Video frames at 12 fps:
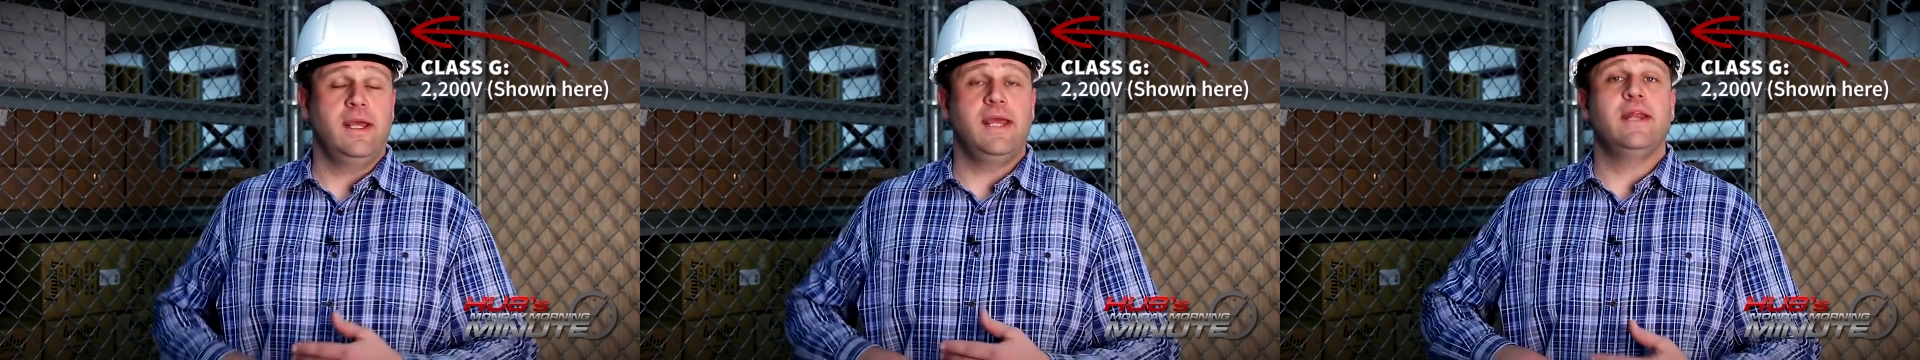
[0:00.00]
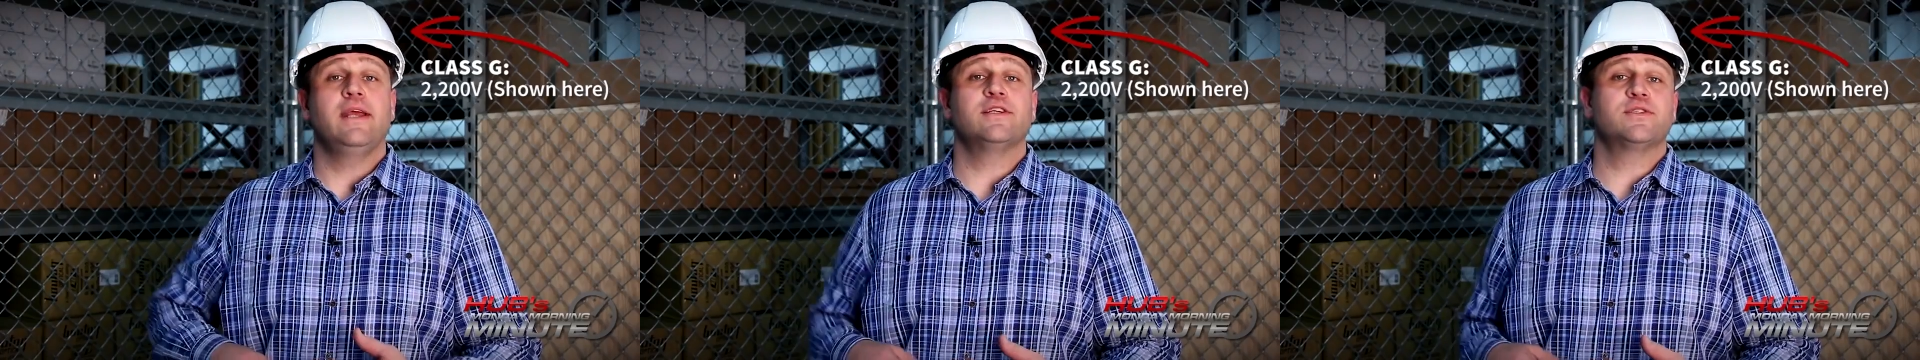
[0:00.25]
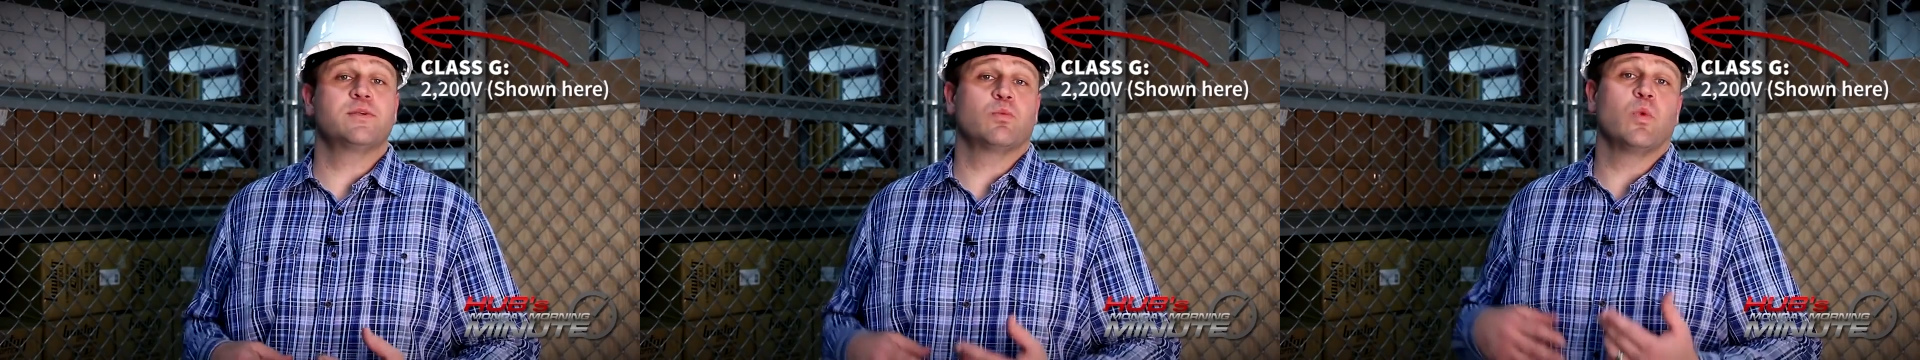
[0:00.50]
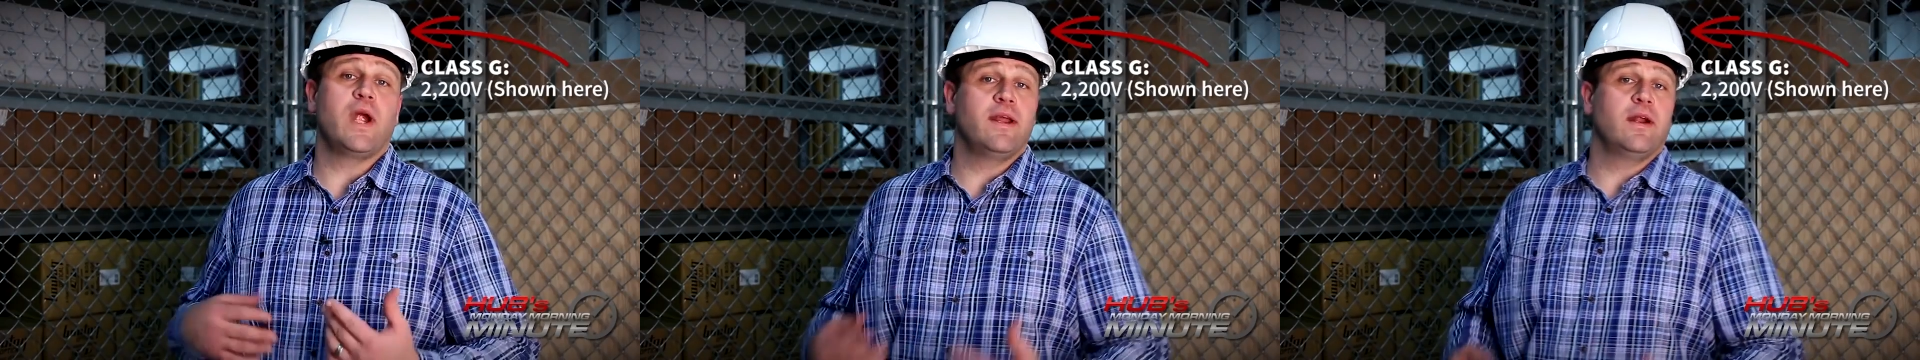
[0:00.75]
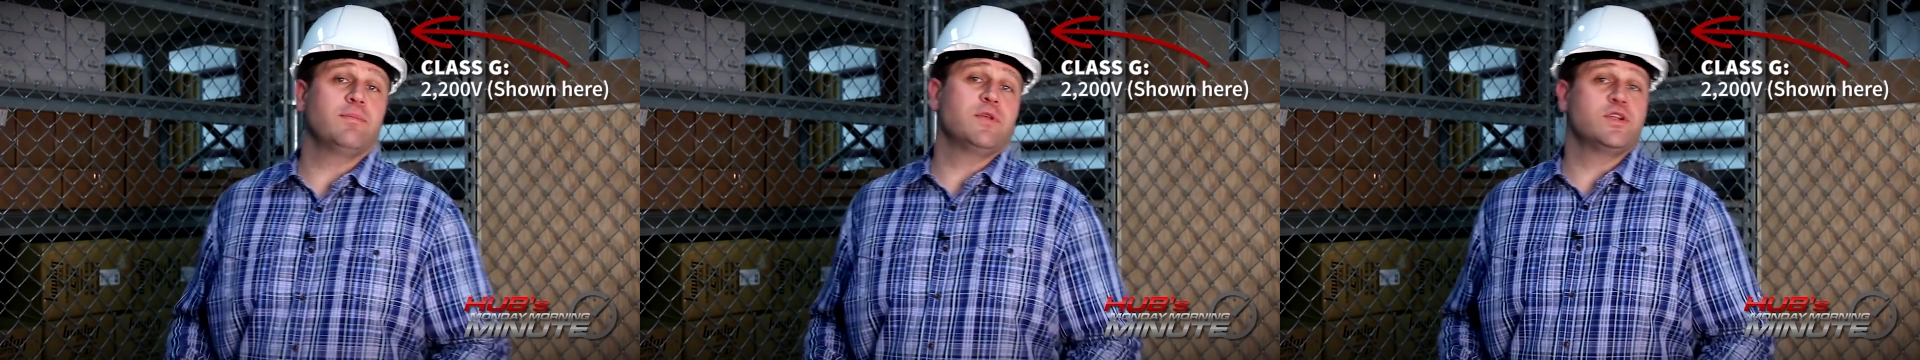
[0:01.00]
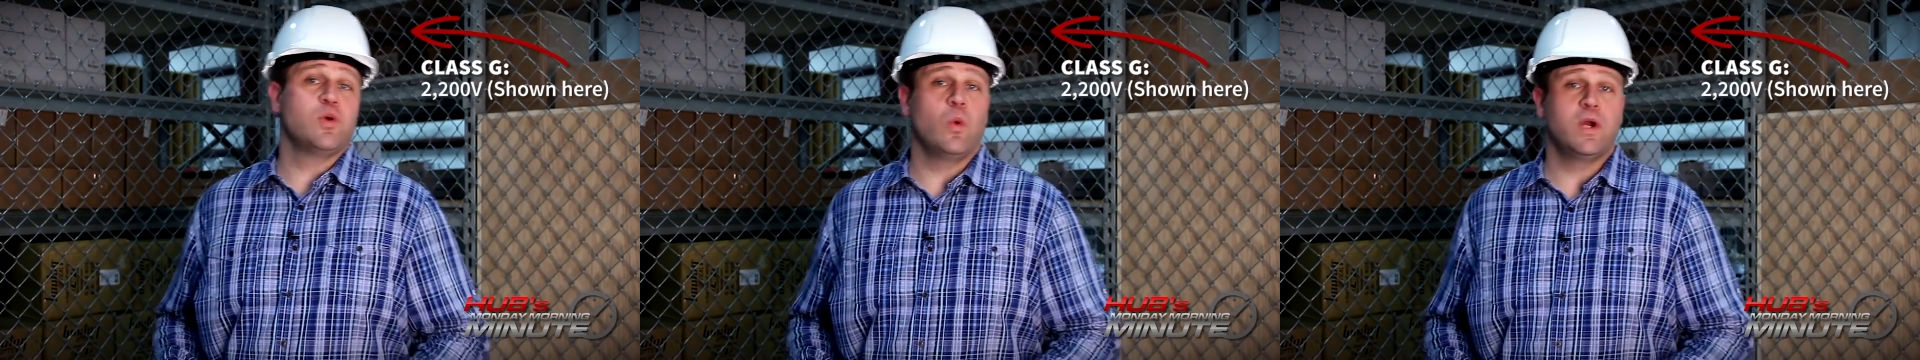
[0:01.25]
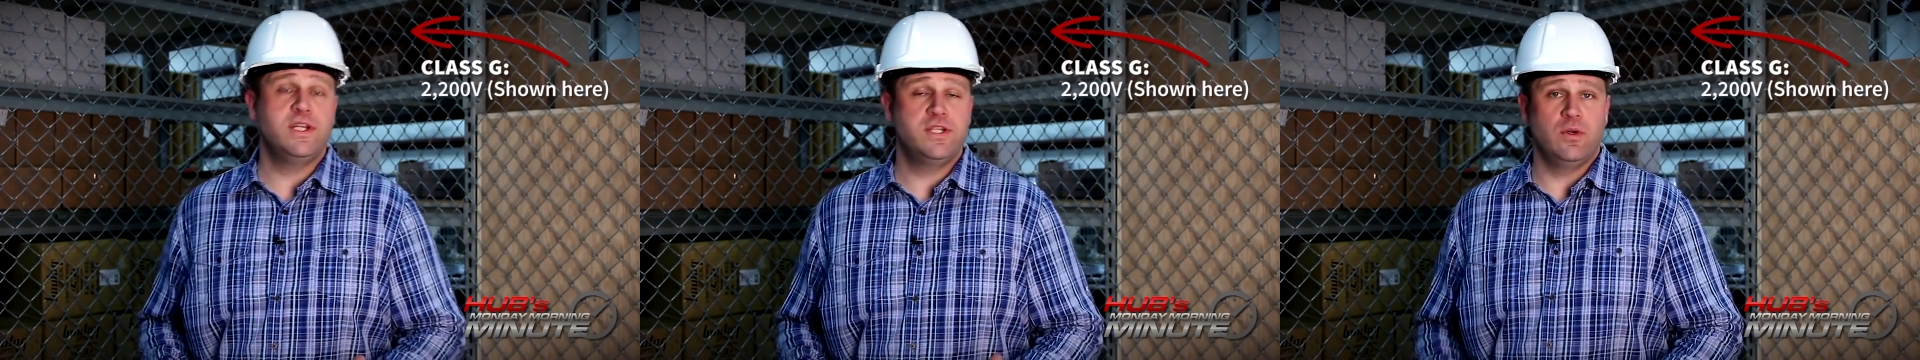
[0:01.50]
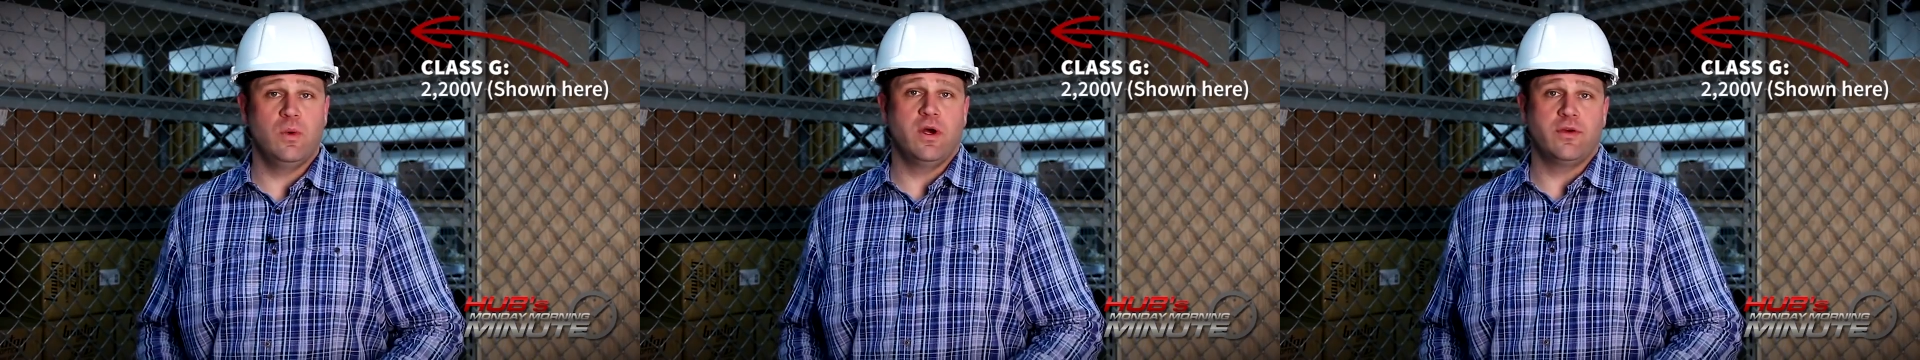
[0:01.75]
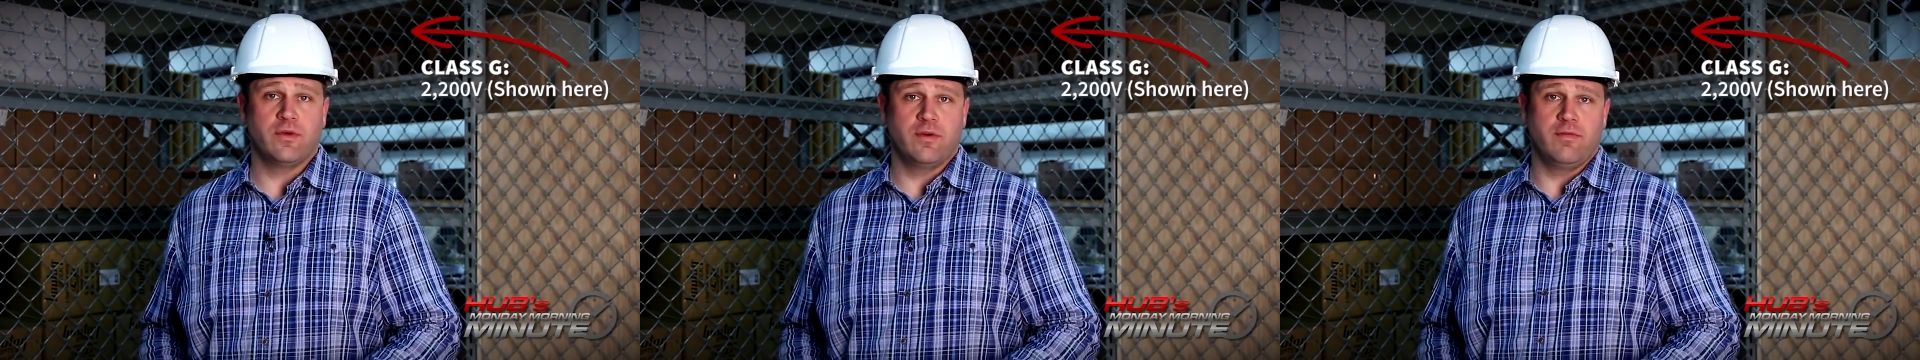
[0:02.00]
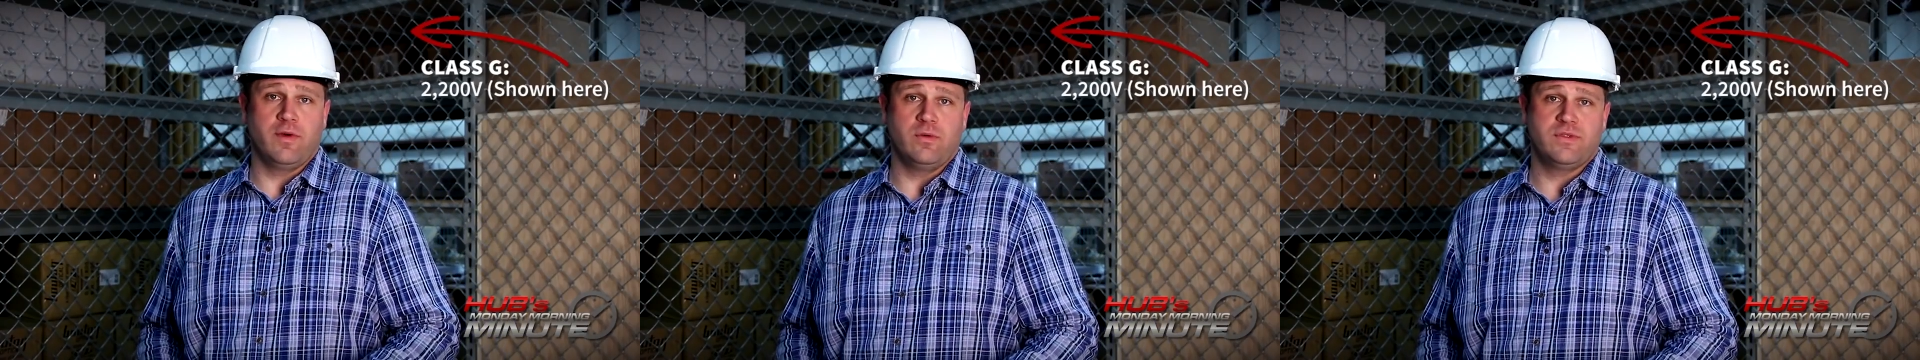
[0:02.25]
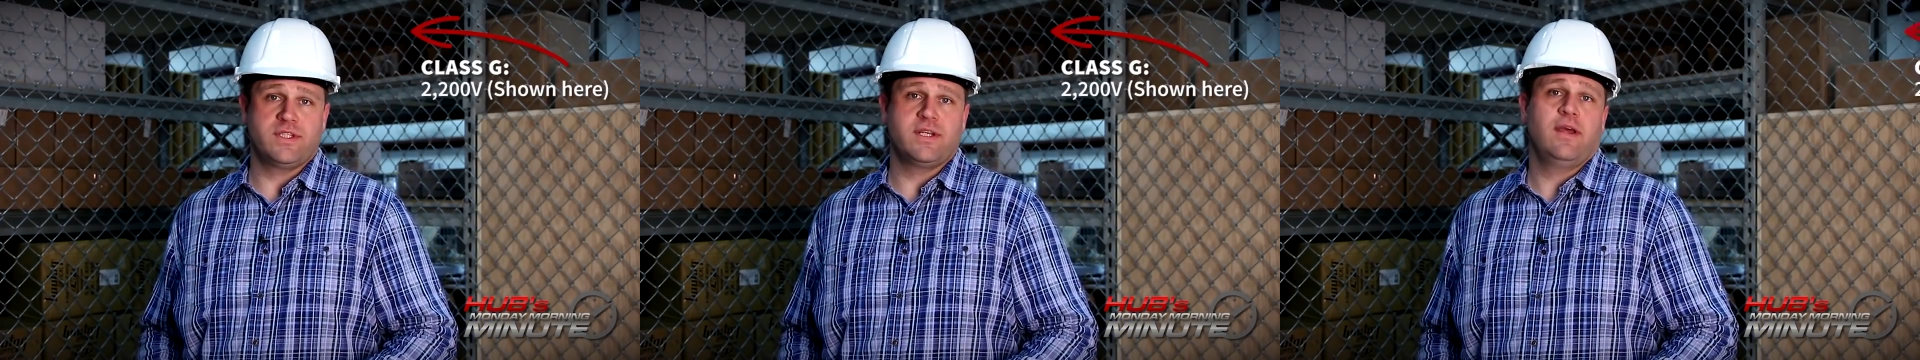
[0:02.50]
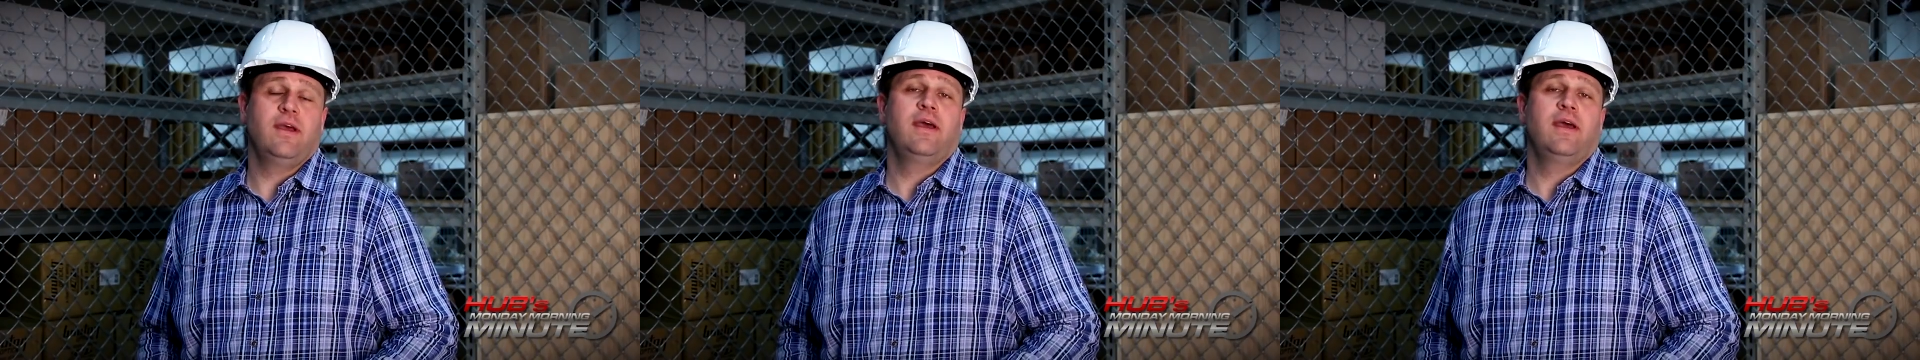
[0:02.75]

It is rated up to 2200 volts.